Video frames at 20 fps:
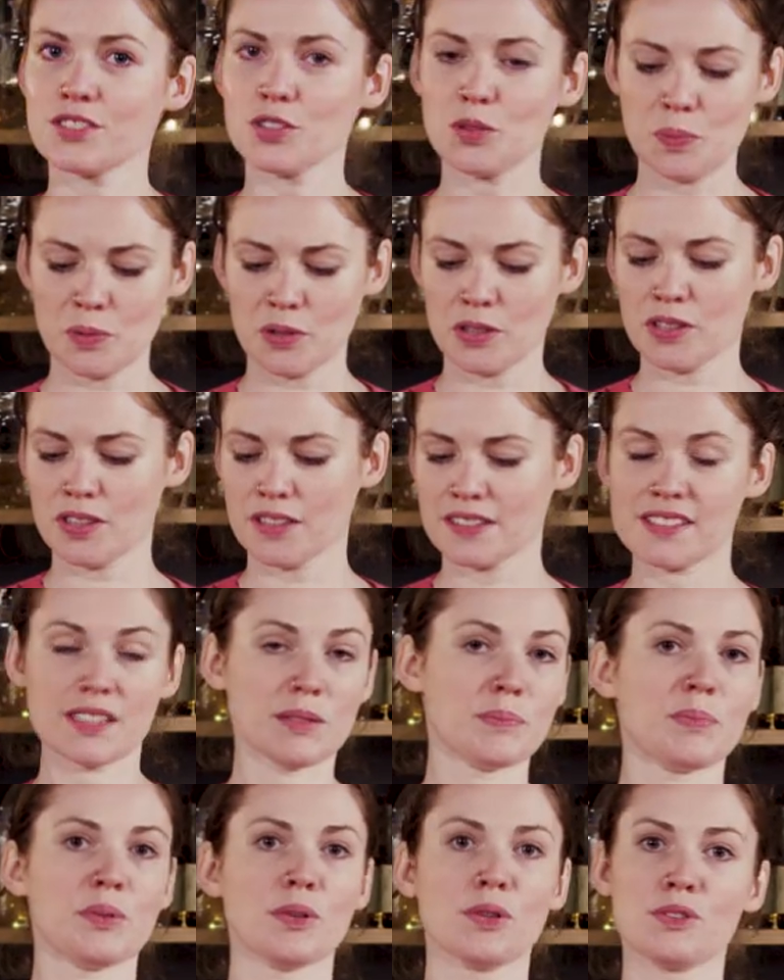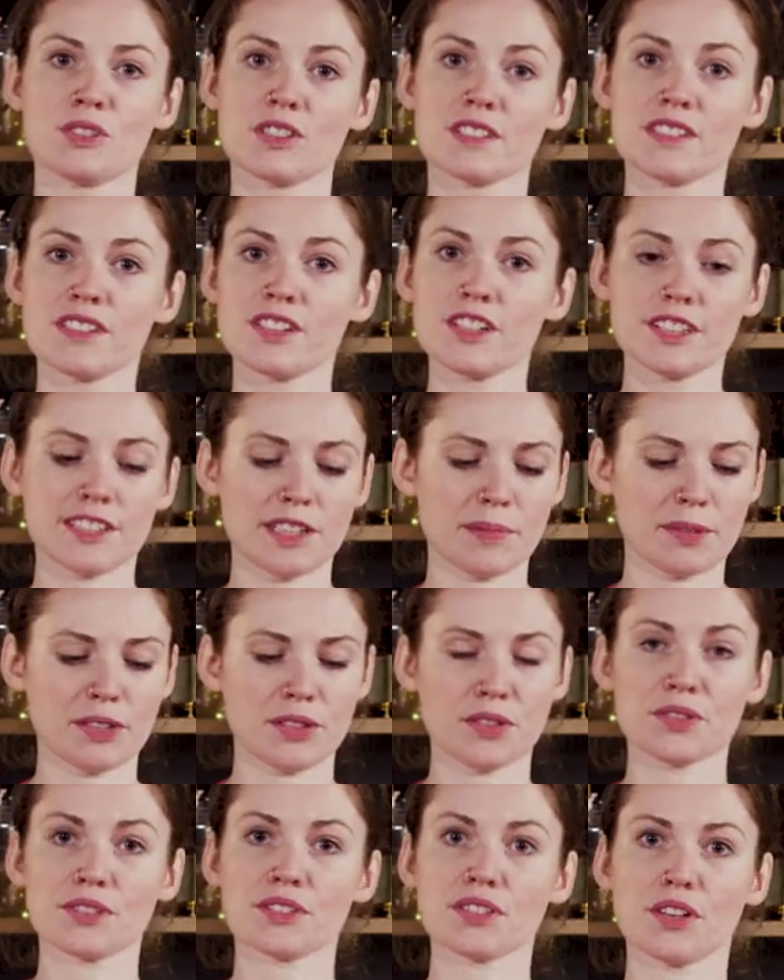super simple, just 30
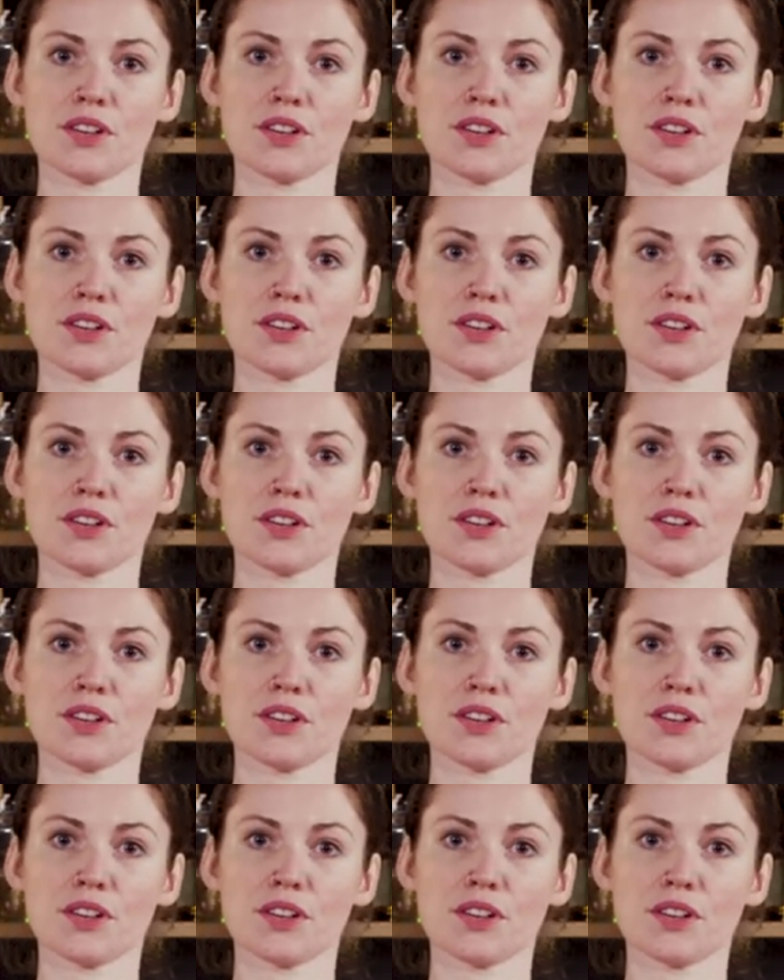mils